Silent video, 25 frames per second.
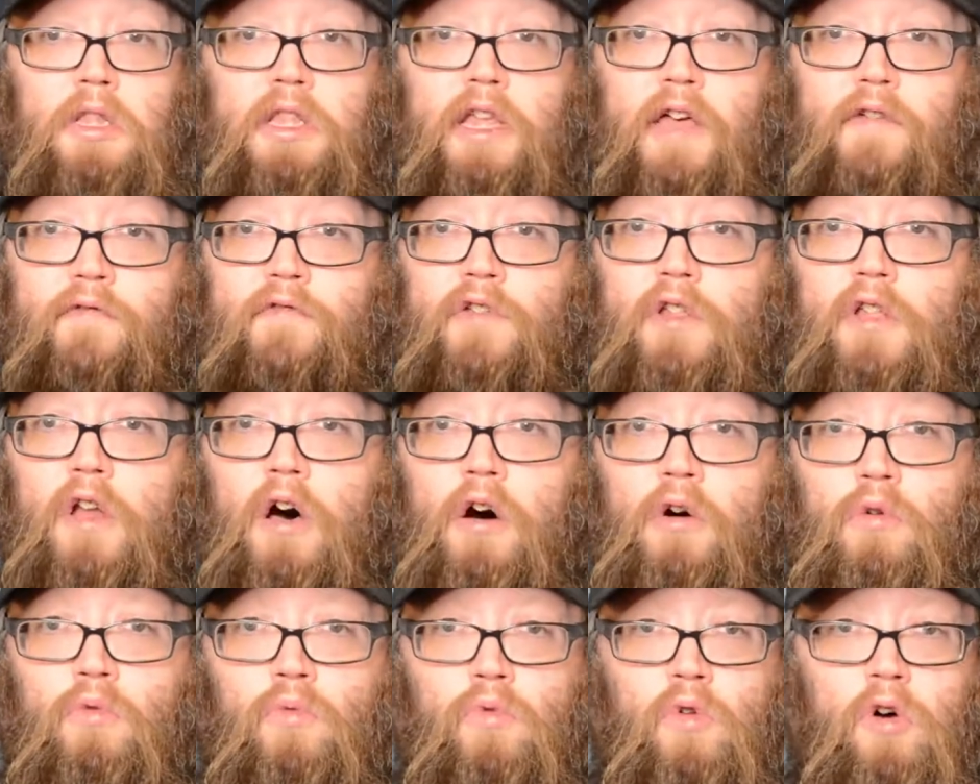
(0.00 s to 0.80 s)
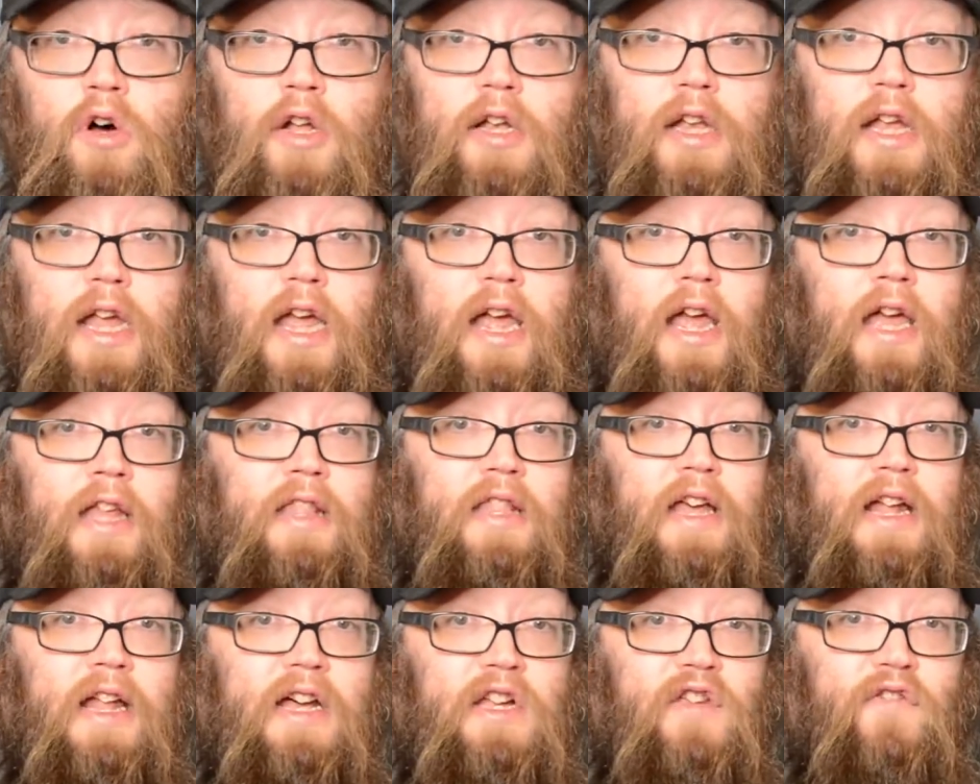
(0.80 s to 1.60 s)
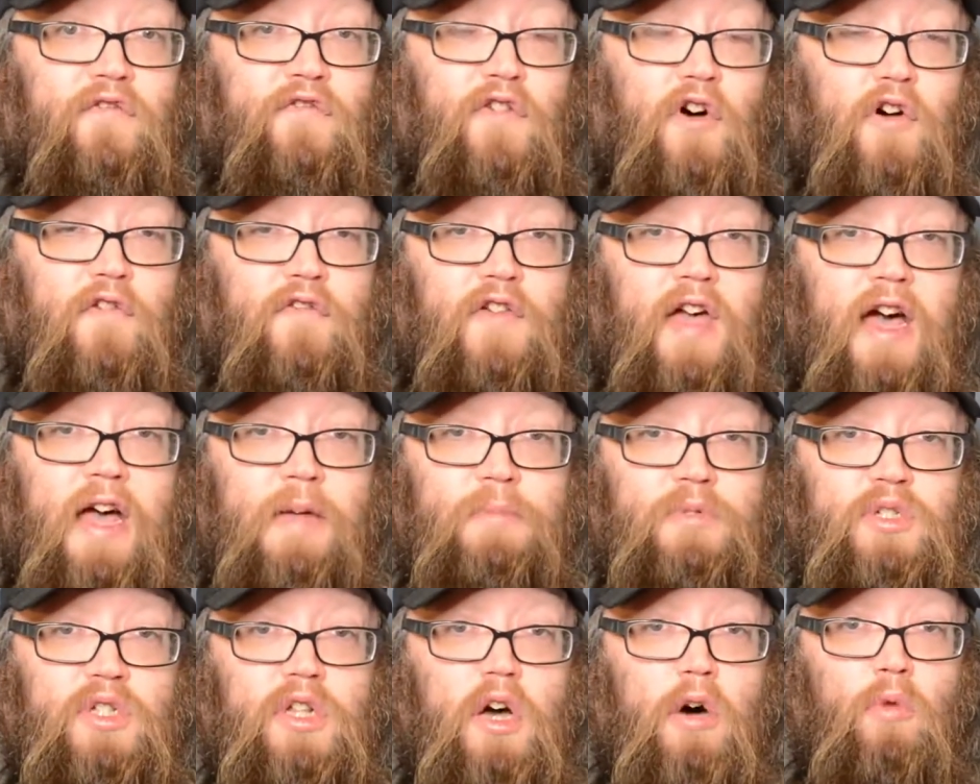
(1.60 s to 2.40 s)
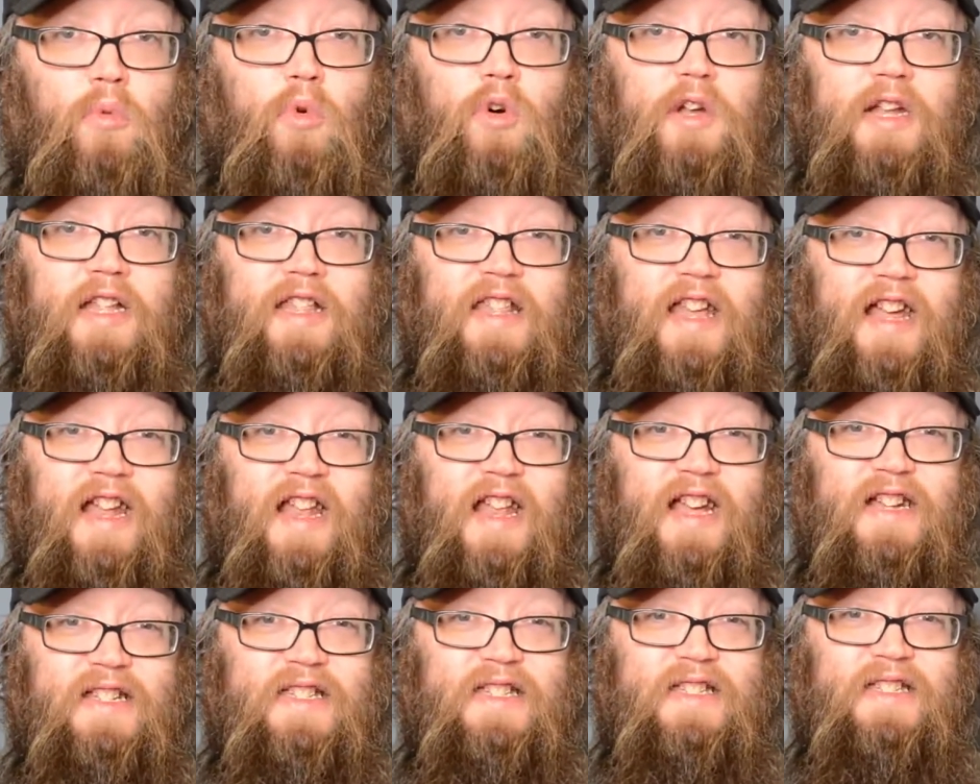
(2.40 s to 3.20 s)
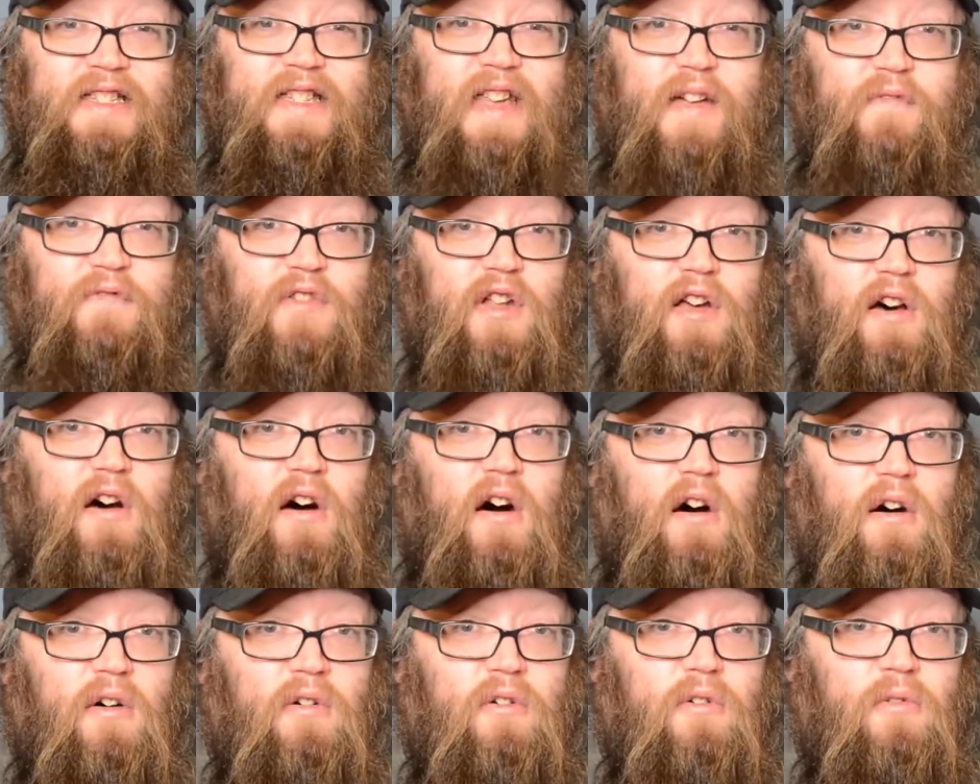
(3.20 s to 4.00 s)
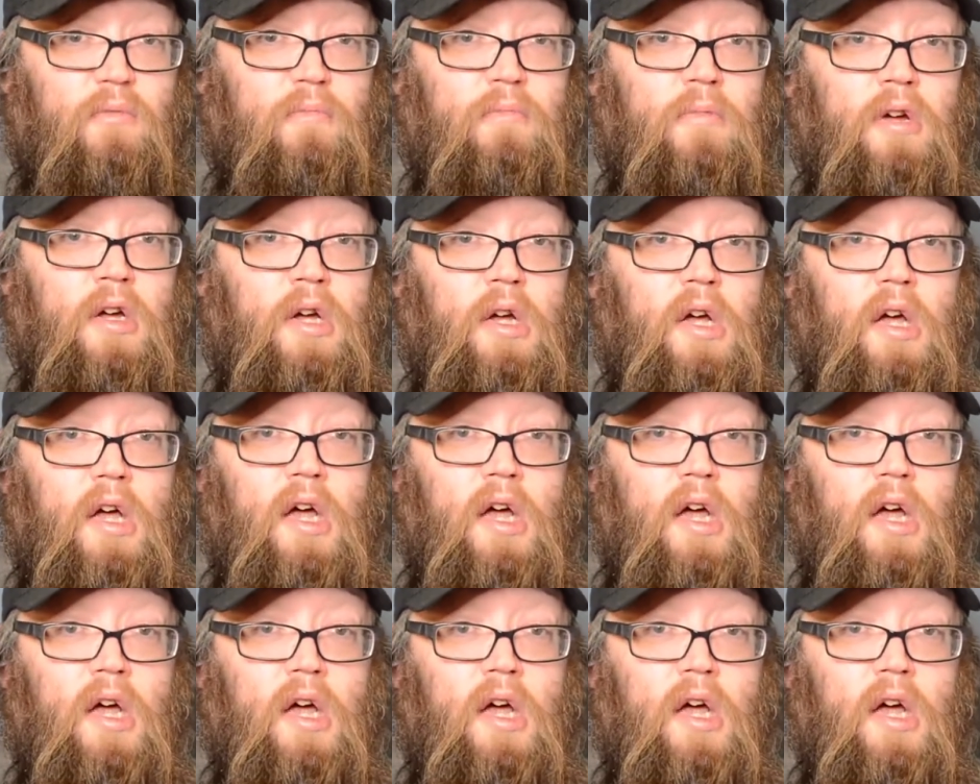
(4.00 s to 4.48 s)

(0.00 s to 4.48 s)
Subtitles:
They've not won in their last five games, not won in their last seven at home.